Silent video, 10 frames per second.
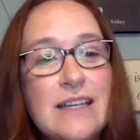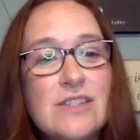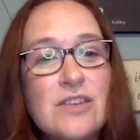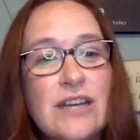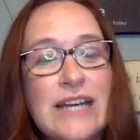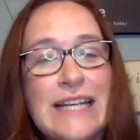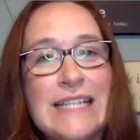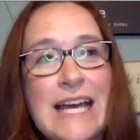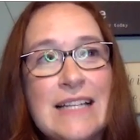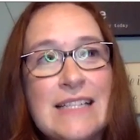So, had I
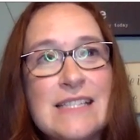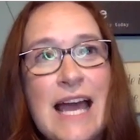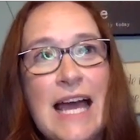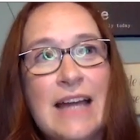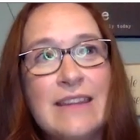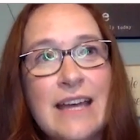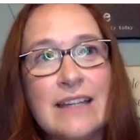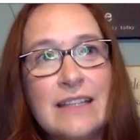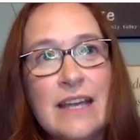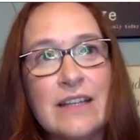not had that
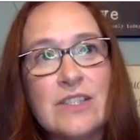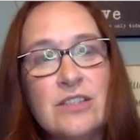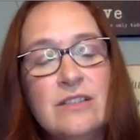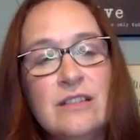connection